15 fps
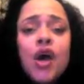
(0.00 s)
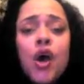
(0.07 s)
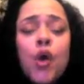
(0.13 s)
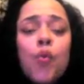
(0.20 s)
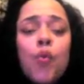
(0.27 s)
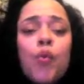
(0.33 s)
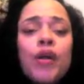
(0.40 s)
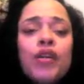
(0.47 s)

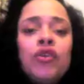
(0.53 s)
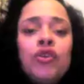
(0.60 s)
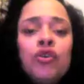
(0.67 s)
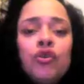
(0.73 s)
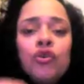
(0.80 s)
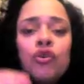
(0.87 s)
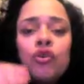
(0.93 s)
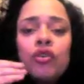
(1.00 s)
When
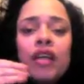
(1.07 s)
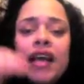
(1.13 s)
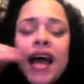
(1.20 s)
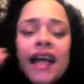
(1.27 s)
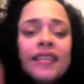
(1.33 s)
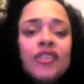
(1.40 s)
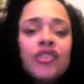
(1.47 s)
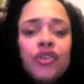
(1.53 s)
you
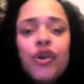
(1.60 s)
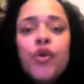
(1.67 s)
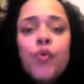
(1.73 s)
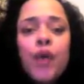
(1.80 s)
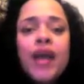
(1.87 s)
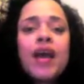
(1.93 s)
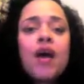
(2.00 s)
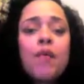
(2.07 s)
act a certain
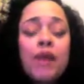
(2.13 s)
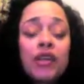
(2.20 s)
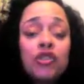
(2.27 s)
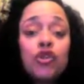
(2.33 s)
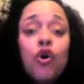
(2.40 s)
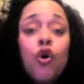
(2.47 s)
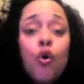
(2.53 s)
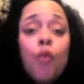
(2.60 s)
way about
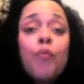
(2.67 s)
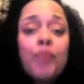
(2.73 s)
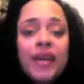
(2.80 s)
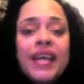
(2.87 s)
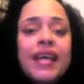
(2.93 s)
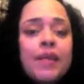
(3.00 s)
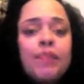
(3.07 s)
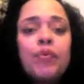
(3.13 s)
your own
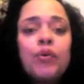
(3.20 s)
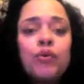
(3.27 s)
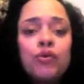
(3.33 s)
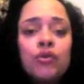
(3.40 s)
people,